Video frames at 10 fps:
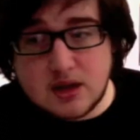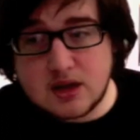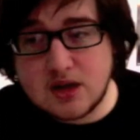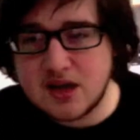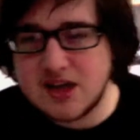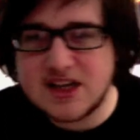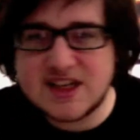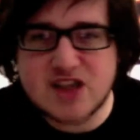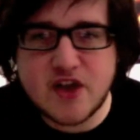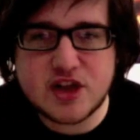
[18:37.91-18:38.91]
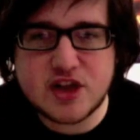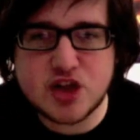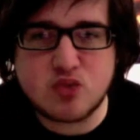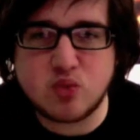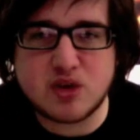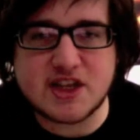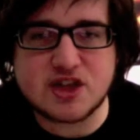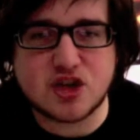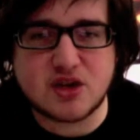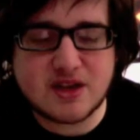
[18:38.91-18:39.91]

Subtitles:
and he's only doing 1 issue, and